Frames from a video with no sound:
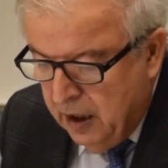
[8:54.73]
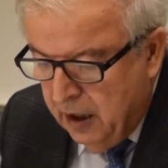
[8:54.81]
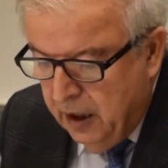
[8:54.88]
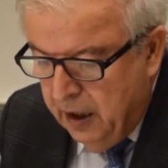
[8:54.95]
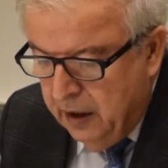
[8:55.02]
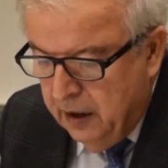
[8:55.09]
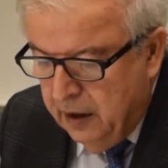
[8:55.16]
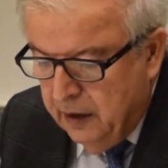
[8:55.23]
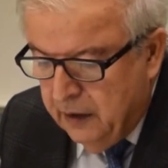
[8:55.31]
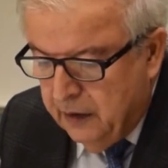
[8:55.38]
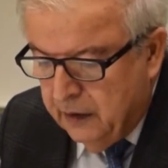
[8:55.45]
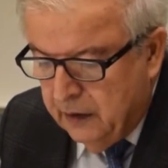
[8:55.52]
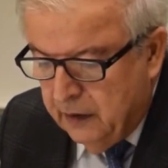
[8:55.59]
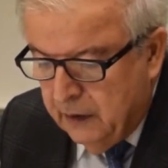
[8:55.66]
It
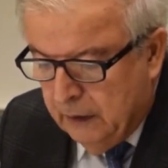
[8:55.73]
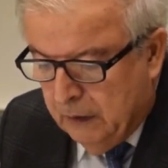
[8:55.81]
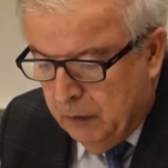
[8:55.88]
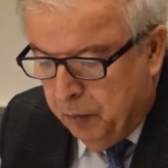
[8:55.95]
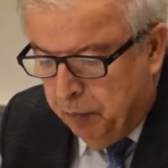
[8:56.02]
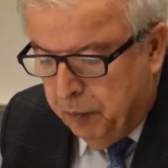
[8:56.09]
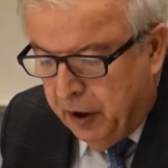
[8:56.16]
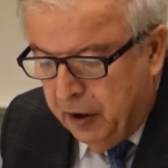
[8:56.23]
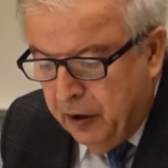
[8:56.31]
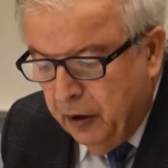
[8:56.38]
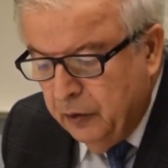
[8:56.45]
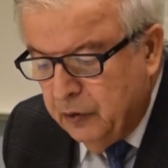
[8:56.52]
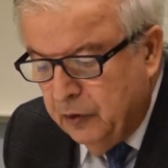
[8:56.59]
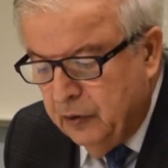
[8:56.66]
is
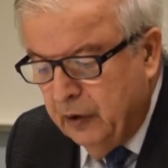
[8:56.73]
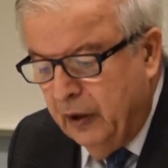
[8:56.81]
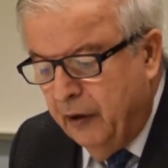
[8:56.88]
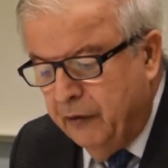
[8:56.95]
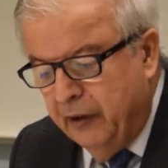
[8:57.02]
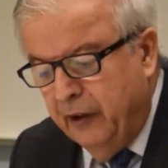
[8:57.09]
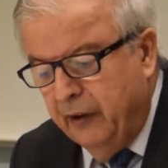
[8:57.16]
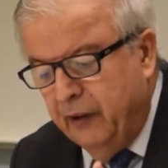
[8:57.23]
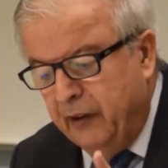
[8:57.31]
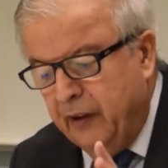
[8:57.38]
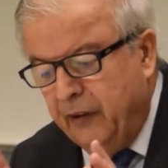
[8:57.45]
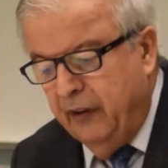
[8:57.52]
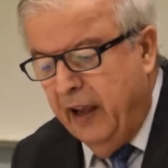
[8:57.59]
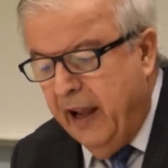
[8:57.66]
because of
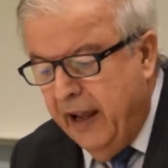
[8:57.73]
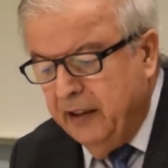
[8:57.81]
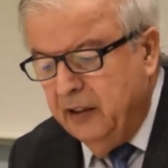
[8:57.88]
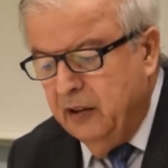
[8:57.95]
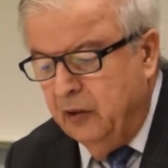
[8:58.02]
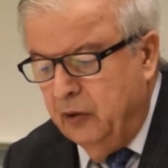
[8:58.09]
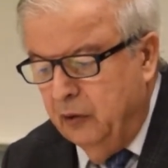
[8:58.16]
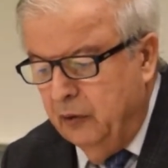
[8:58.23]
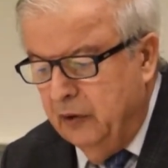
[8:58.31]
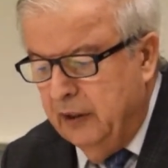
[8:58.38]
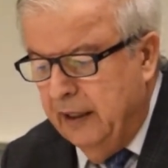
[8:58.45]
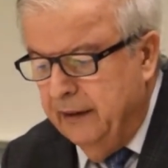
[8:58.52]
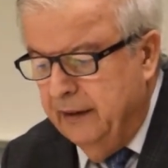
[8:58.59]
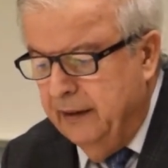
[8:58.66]
this attitude
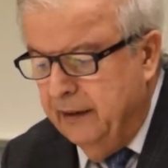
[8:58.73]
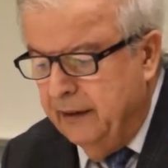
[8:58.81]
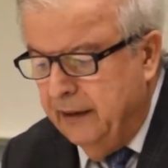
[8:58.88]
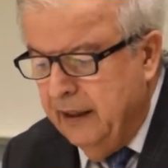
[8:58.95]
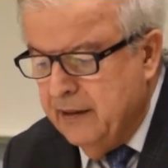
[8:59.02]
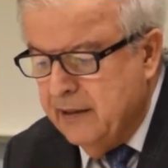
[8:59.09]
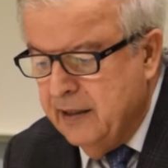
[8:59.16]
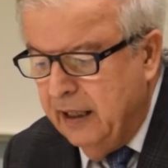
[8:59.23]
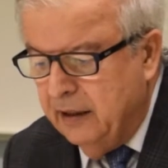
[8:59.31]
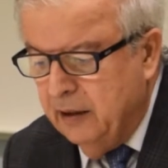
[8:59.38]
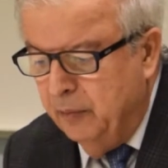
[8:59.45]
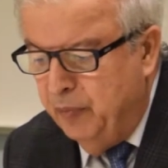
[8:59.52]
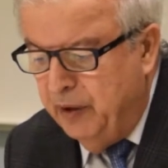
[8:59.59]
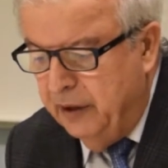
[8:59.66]
that a red
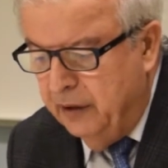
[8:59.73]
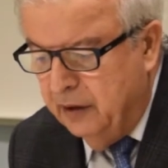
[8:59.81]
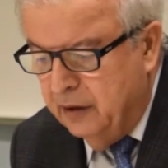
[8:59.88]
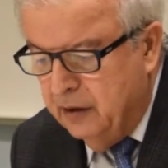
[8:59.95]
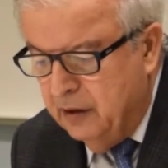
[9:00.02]
settlement